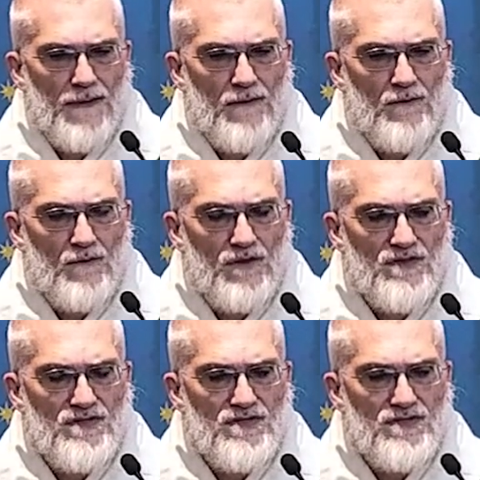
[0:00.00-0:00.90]
when
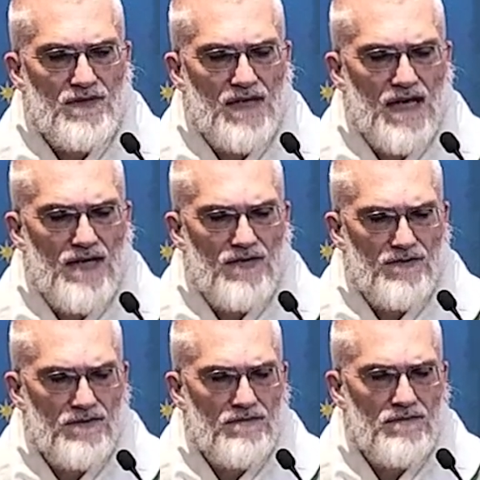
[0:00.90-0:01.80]
Sister
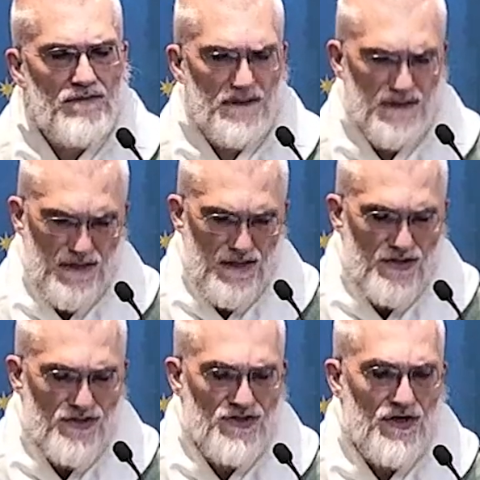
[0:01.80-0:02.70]
Catherine
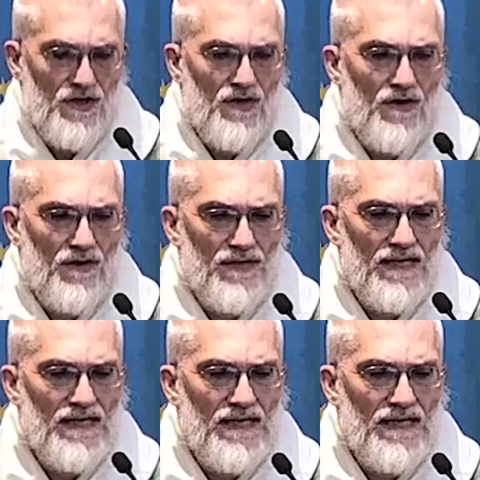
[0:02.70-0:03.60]
saw Our
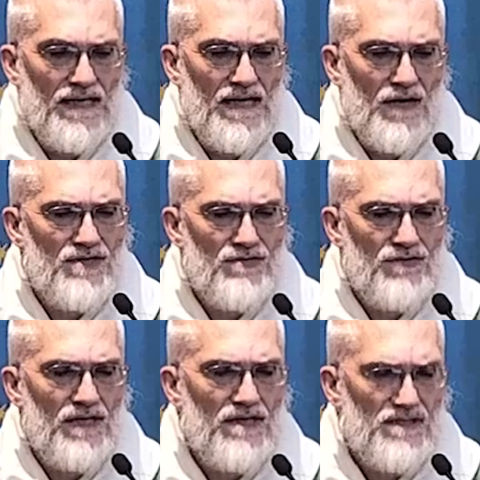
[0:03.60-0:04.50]
Lady had all these
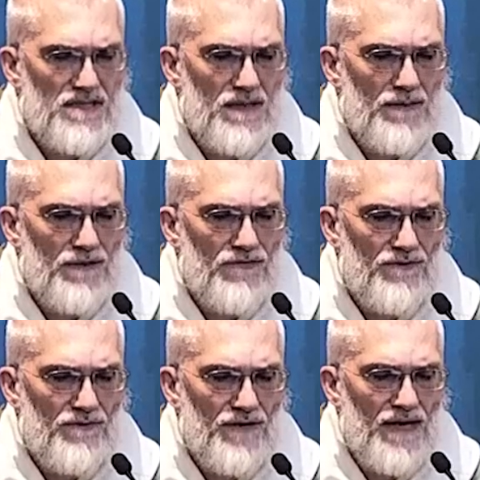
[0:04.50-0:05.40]
rings coming from
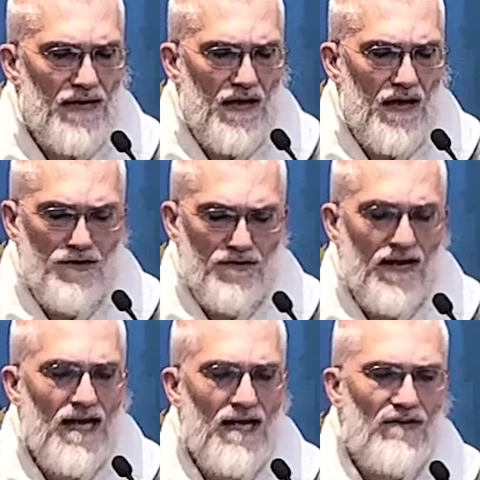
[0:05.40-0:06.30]
her on her
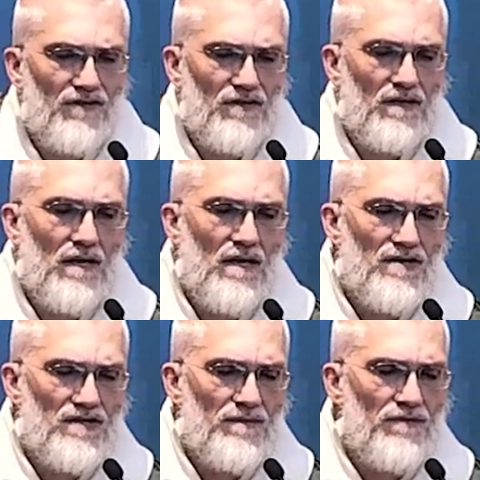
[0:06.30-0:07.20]
hands, and
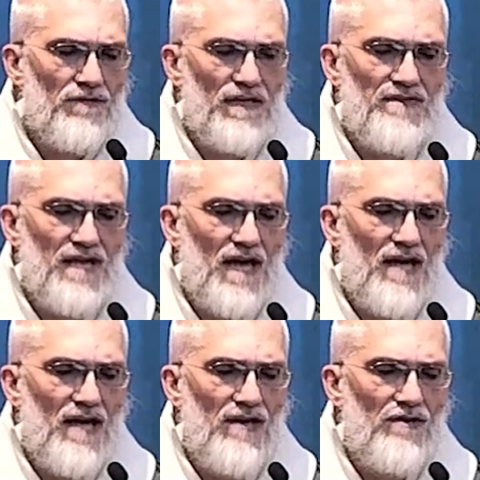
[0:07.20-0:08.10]
some of the rings
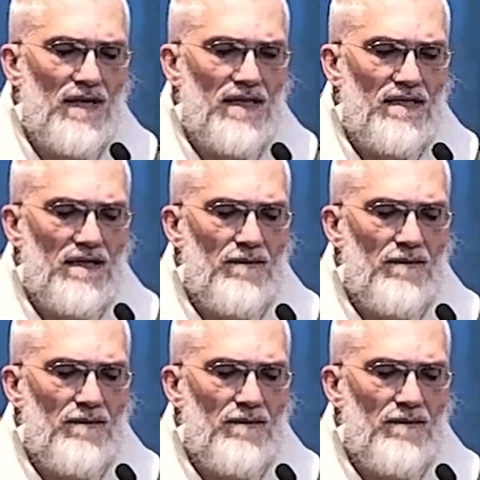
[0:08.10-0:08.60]
had no light coming